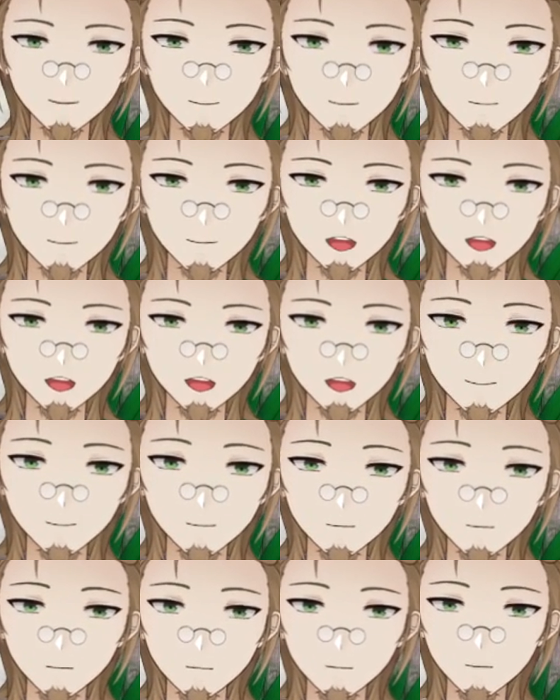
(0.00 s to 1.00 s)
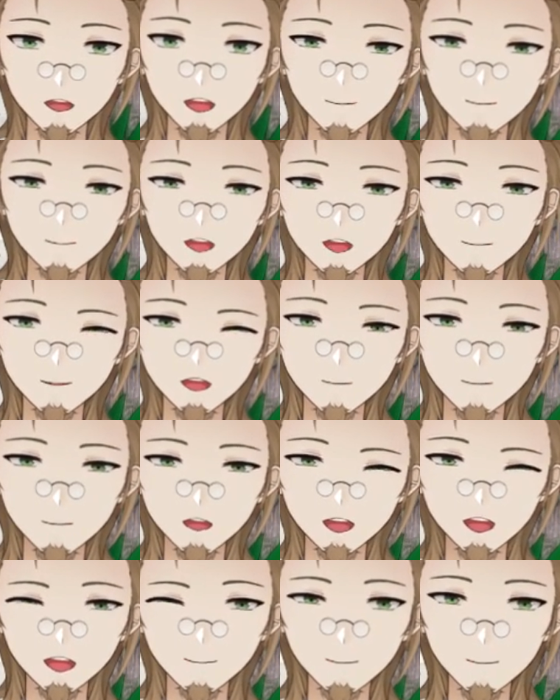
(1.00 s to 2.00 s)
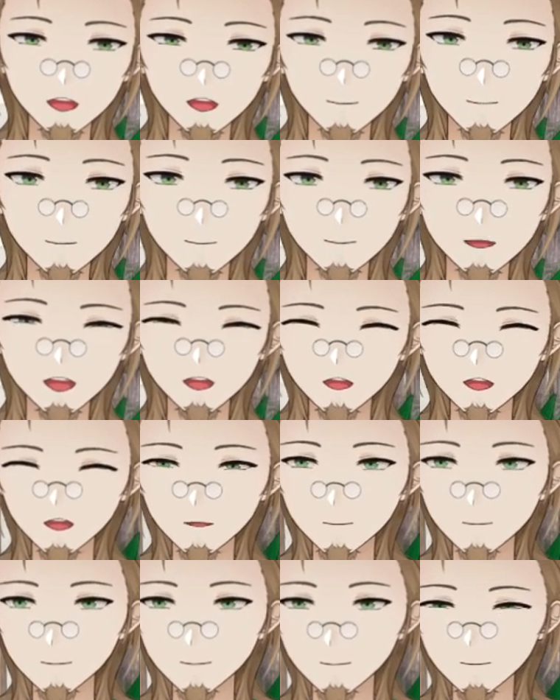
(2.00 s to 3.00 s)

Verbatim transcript: I'm gonna end up just rambling about random stuff about the show